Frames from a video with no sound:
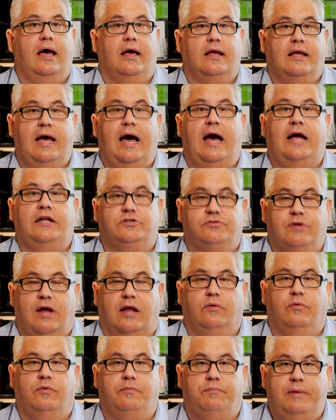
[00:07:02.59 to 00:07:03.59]

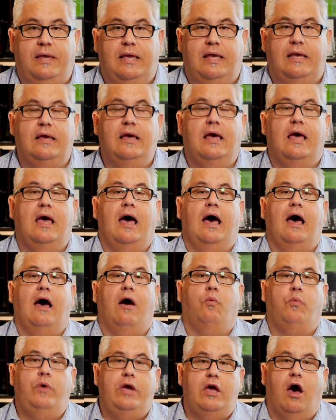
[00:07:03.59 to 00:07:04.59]
contract would be.
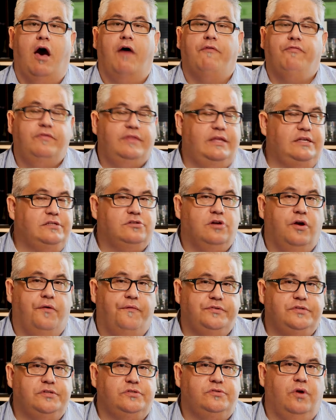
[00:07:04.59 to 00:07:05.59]
We offer these
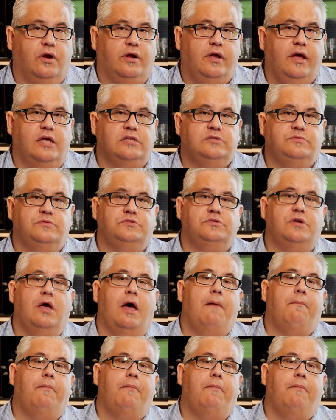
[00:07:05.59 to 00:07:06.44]
services to our customers,